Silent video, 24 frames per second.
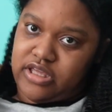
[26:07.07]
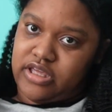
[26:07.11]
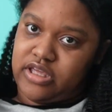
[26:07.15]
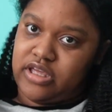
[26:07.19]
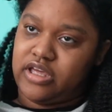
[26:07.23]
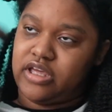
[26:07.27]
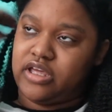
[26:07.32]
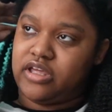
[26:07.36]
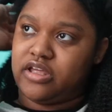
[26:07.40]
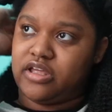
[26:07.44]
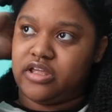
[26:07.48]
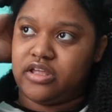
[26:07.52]

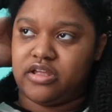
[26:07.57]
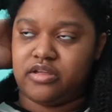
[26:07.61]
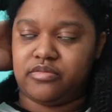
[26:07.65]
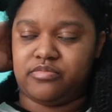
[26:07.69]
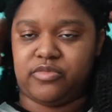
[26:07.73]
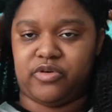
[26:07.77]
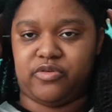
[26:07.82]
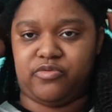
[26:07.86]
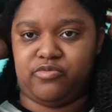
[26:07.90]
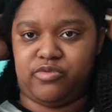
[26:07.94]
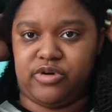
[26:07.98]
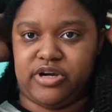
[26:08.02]

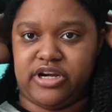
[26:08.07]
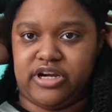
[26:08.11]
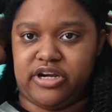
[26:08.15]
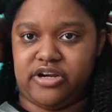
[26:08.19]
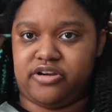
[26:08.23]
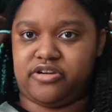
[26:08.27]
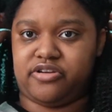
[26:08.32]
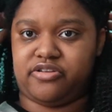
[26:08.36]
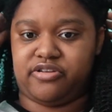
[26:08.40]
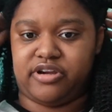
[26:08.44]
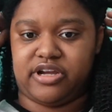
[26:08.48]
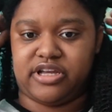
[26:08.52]
where
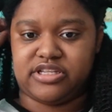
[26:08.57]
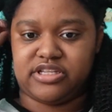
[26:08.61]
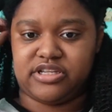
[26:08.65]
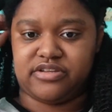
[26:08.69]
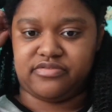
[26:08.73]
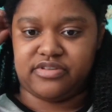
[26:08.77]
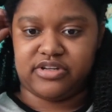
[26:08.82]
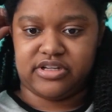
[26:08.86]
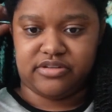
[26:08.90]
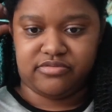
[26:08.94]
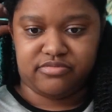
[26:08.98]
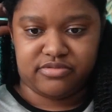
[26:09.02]

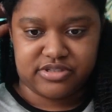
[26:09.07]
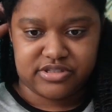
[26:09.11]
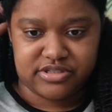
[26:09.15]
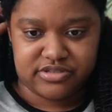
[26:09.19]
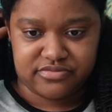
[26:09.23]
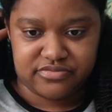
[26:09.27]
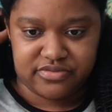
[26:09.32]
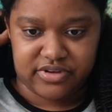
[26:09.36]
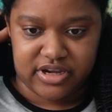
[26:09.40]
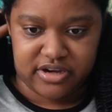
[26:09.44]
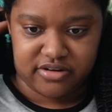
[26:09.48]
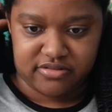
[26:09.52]
creativity was
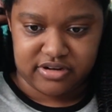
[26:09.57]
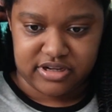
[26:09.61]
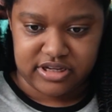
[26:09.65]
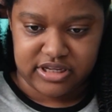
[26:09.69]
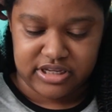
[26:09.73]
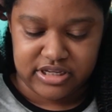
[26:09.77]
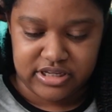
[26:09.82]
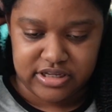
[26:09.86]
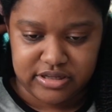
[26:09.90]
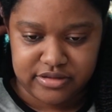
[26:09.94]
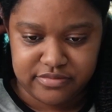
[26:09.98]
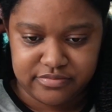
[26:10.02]

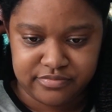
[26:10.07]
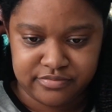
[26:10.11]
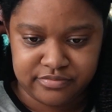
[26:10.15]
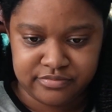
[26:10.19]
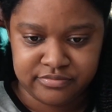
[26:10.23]
very,